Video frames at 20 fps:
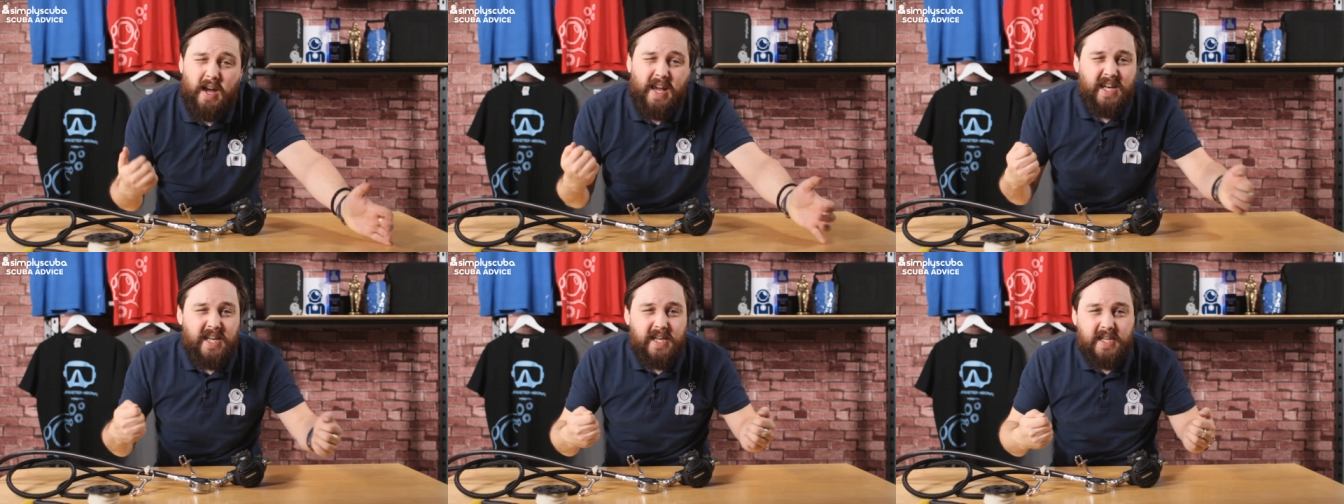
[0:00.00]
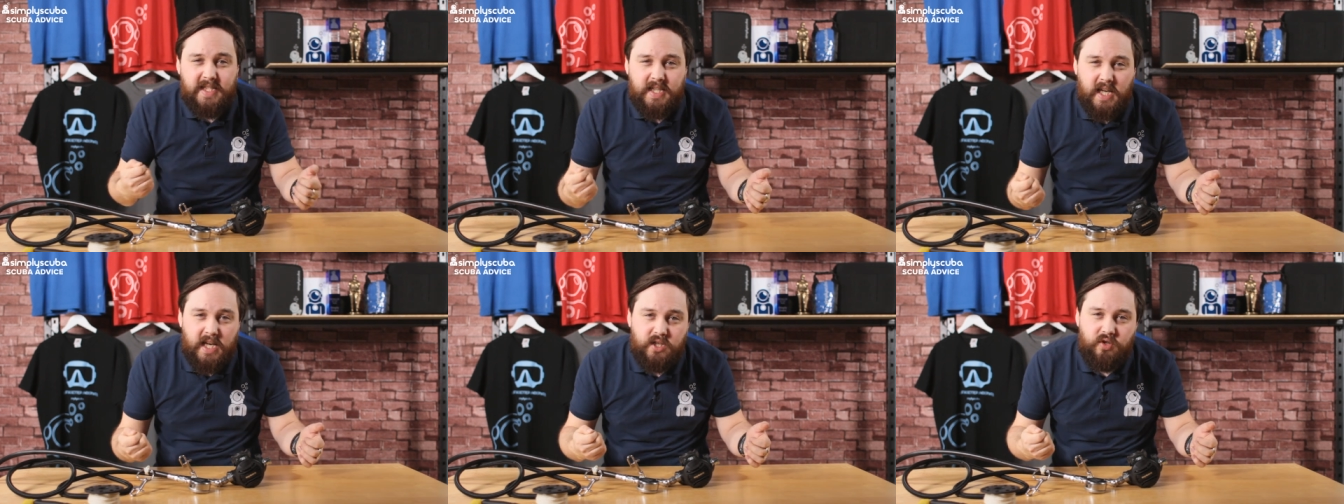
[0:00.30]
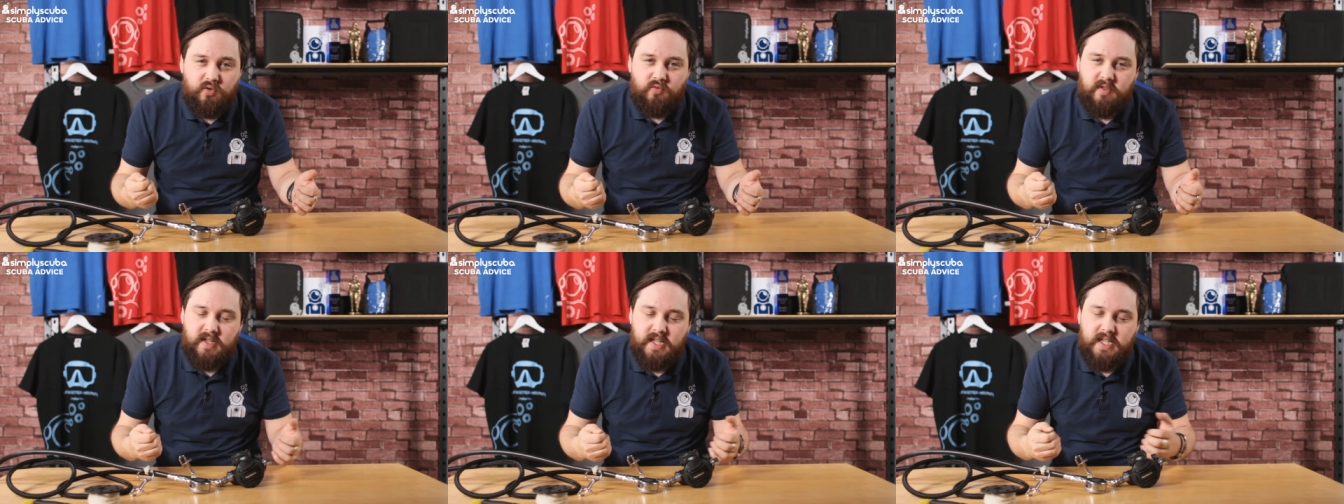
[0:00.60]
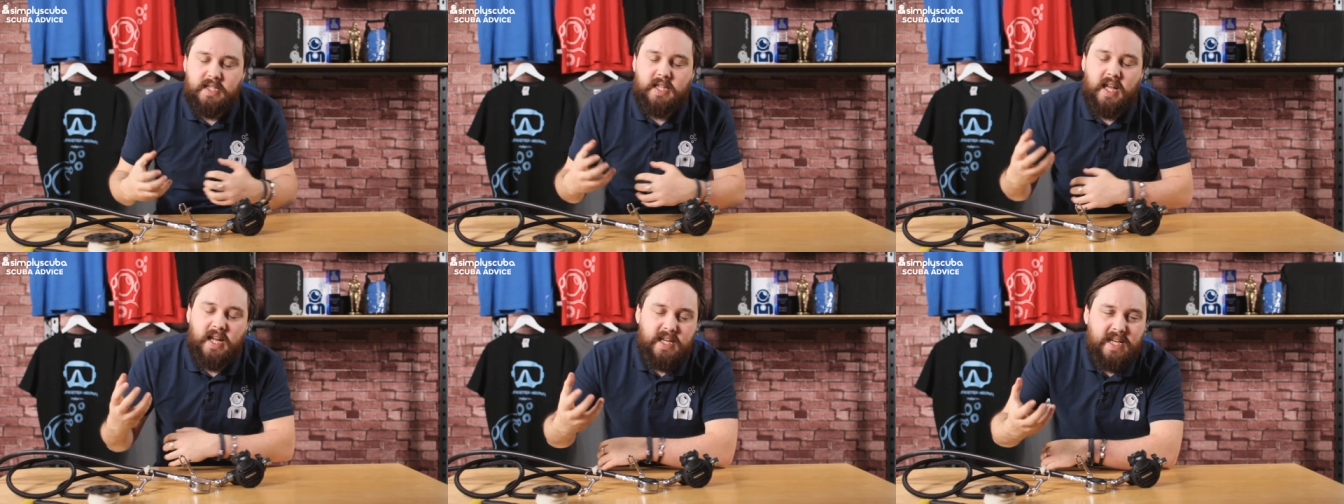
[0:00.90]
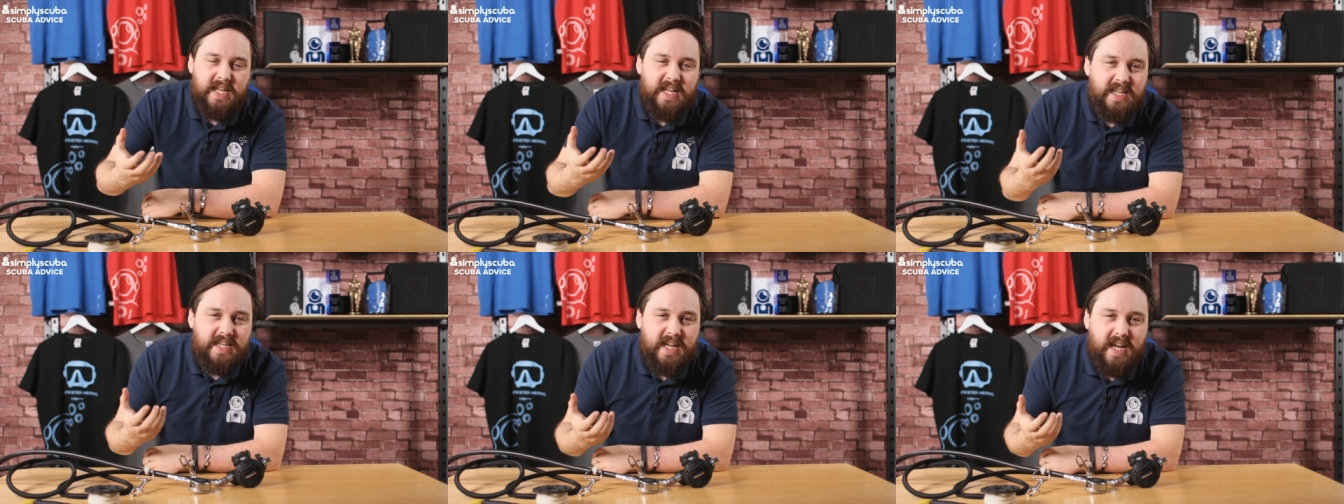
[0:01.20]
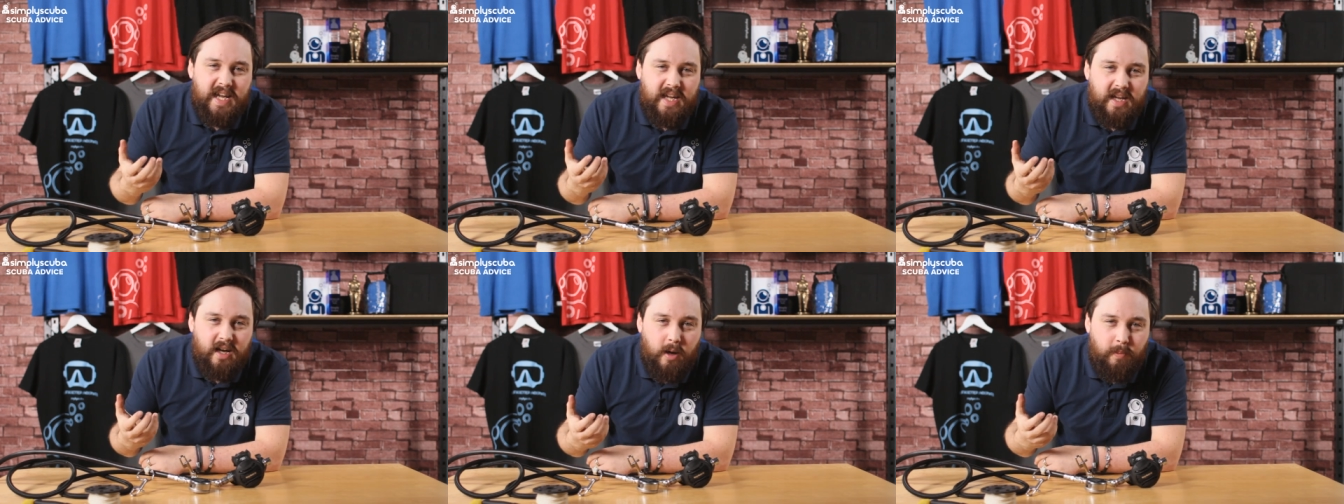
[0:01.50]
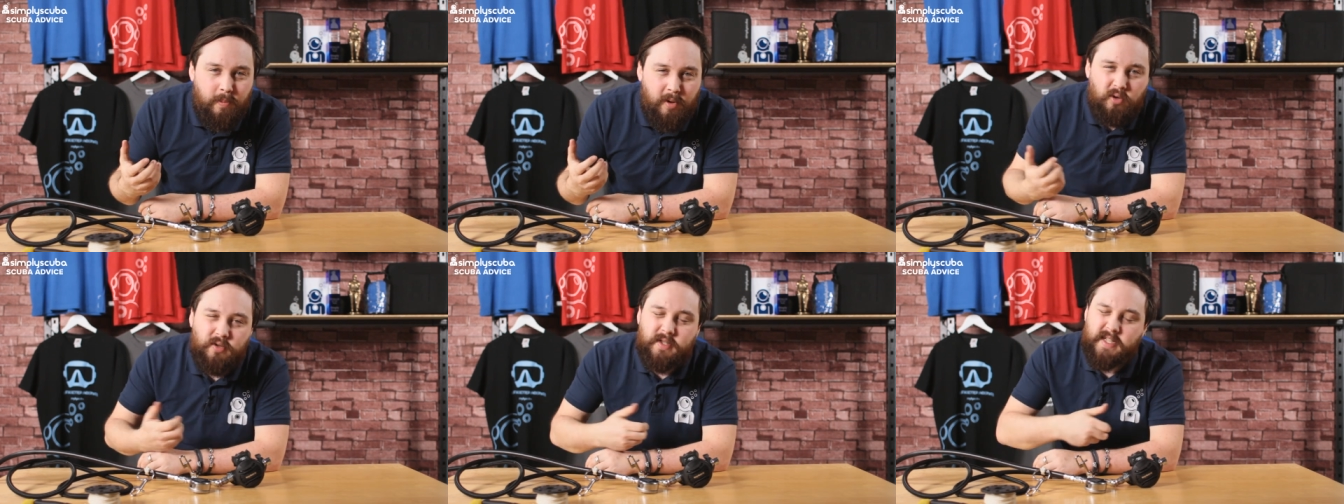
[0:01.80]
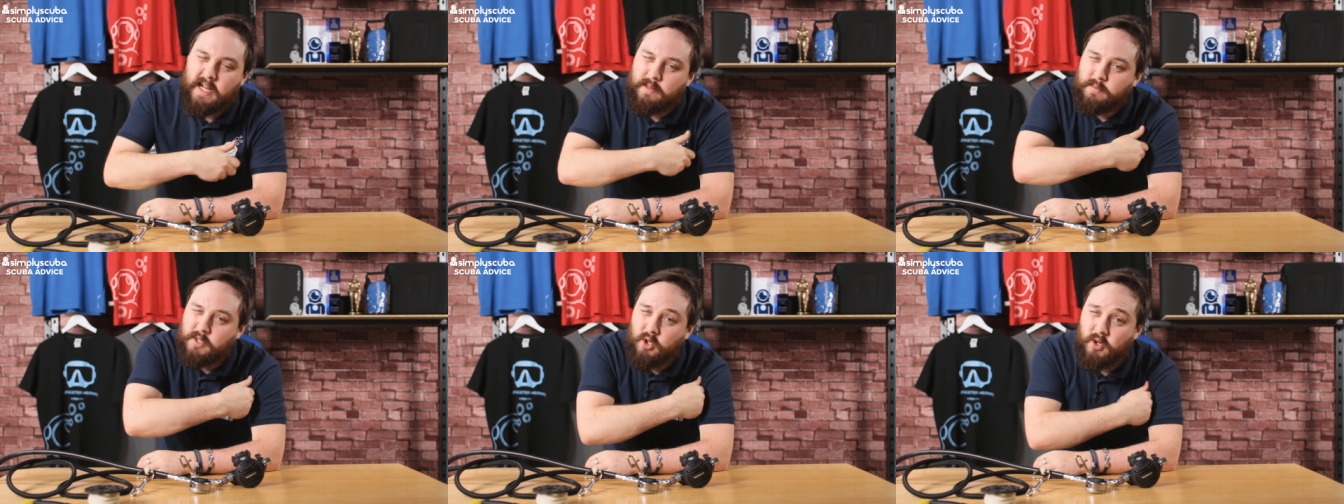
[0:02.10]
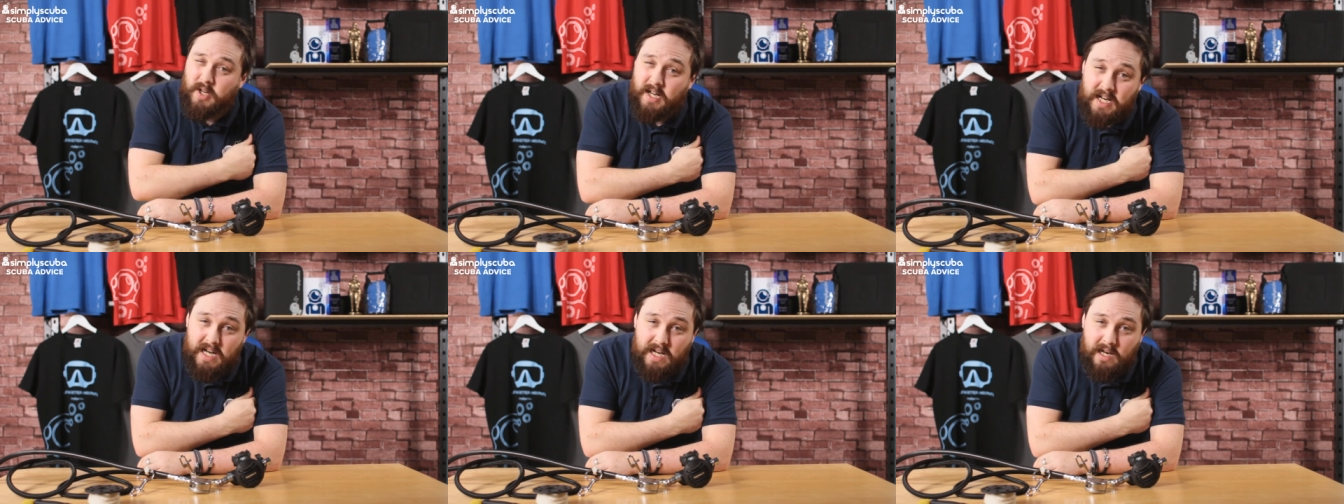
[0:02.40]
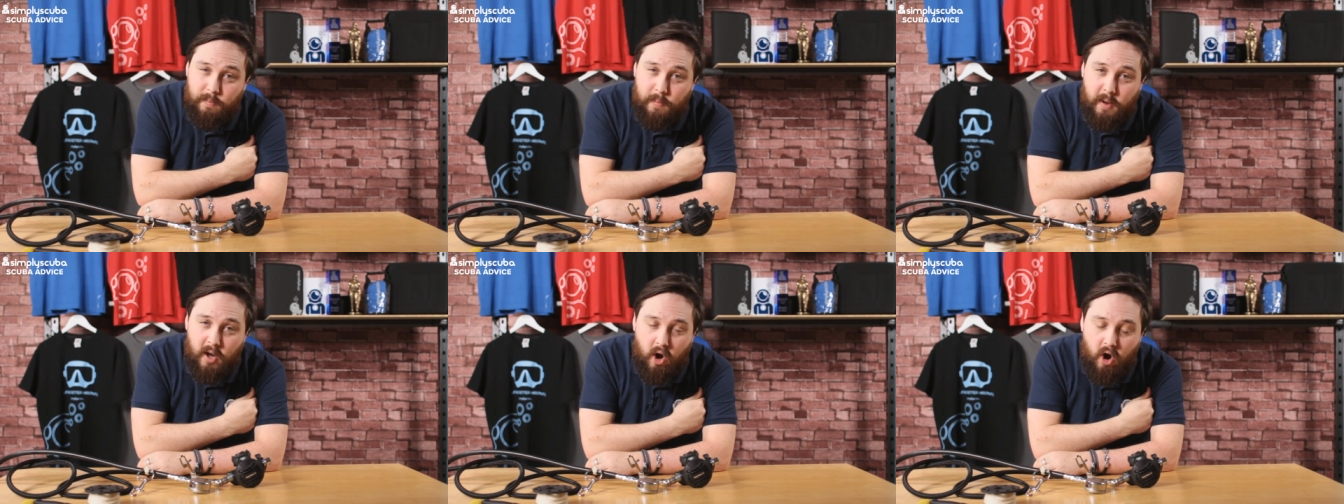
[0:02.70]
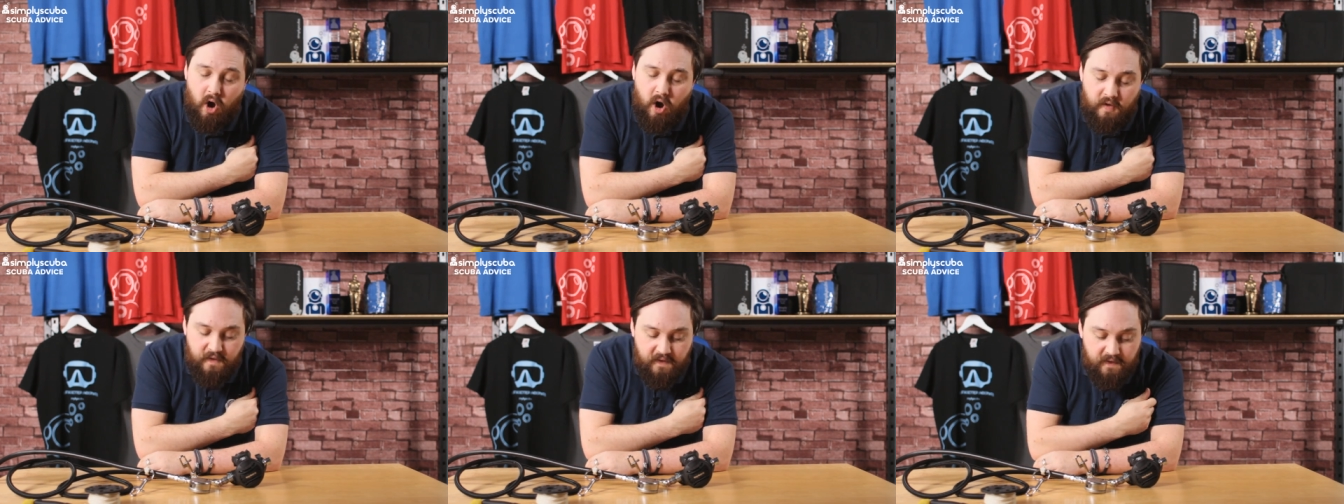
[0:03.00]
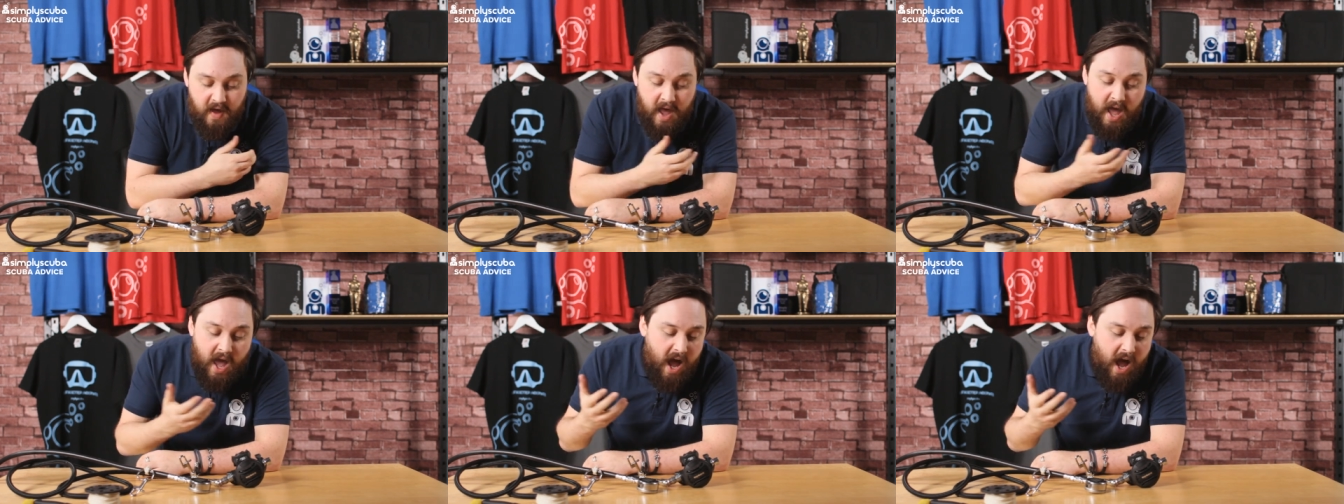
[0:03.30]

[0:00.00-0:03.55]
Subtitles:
any accessories that need a bolt snap so you can clip it off.